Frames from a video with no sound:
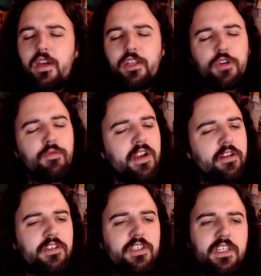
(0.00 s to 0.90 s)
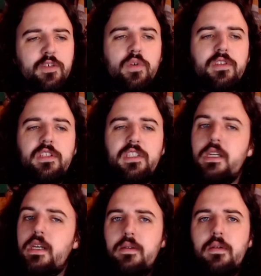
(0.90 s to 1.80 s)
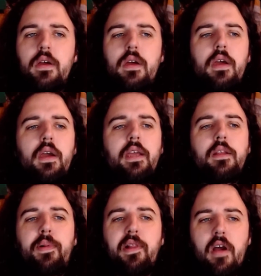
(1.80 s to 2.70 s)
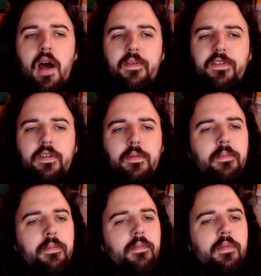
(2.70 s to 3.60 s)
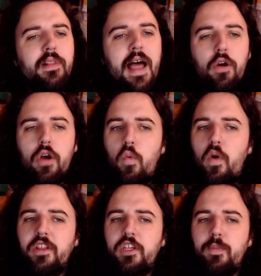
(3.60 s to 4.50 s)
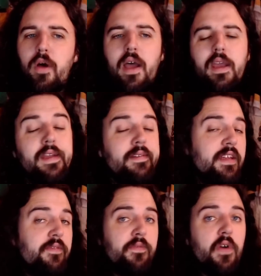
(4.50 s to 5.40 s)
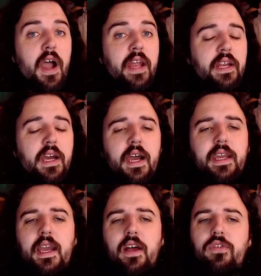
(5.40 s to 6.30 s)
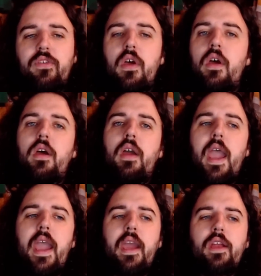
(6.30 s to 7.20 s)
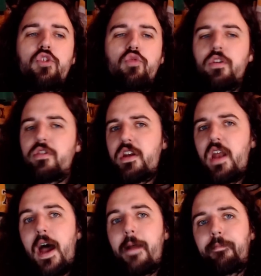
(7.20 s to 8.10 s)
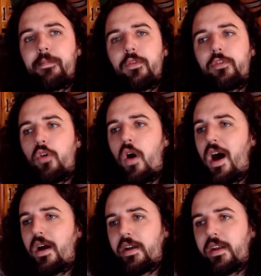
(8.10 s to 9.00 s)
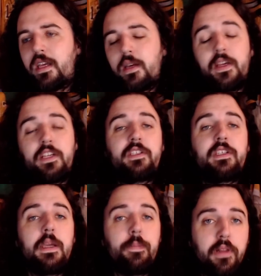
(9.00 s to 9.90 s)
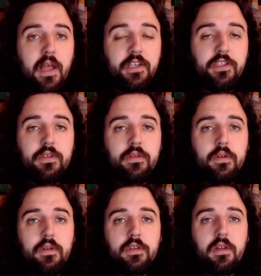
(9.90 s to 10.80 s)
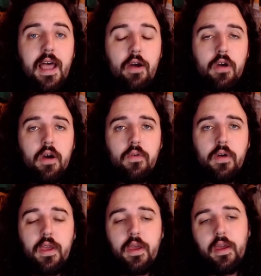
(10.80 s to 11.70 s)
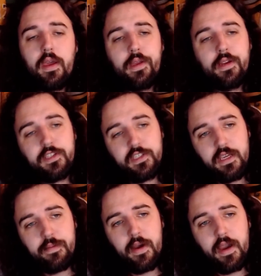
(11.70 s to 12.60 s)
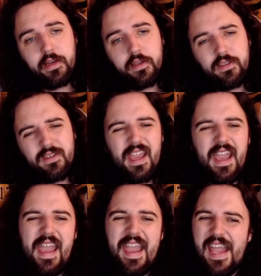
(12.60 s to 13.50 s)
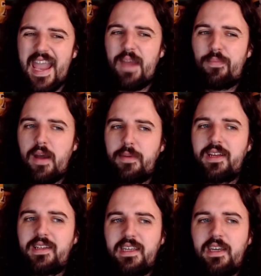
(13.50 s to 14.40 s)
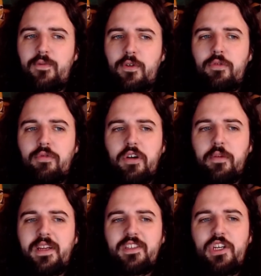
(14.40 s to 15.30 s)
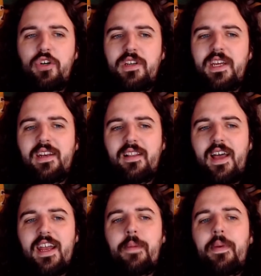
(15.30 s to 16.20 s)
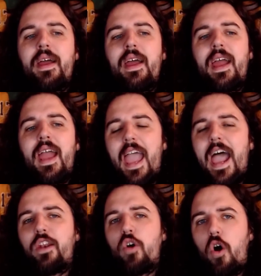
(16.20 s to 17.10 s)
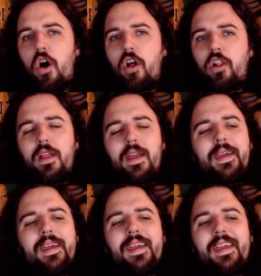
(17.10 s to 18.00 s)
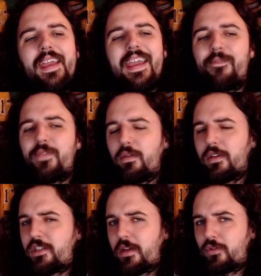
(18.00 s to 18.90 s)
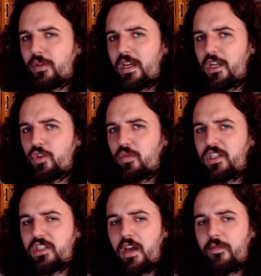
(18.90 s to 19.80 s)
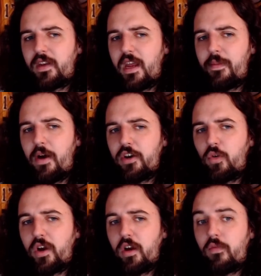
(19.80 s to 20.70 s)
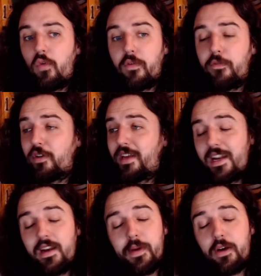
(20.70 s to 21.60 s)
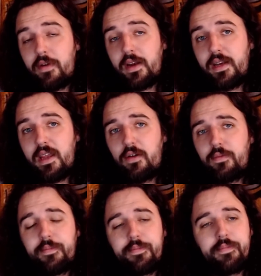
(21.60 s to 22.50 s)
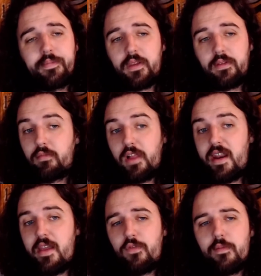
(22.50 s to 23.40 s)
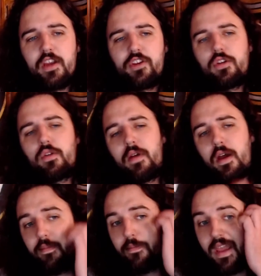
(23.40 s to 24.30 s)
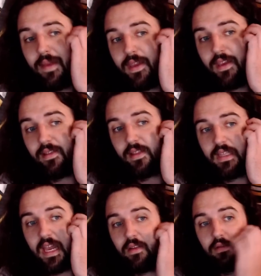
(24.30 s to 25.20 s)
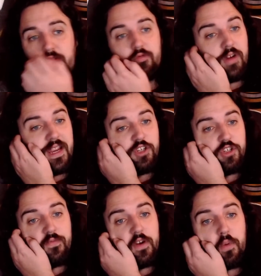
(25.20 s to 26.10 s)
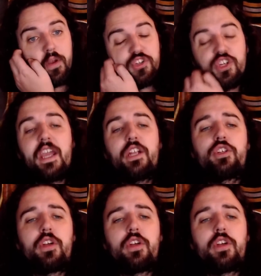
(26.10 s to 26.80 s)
Their regular season was a C. In the playoffs, Lauko won the spot and did fine, I guess, and Greer did not. So I'm going to give a C plus to Lauko and a C minus, probably a D for Greer because he couldn't get in the lineup at all. If there was some sort of injury stuff that I am unaware of or forgetting about right now, a lot of information going around, maybe that grade should very well change,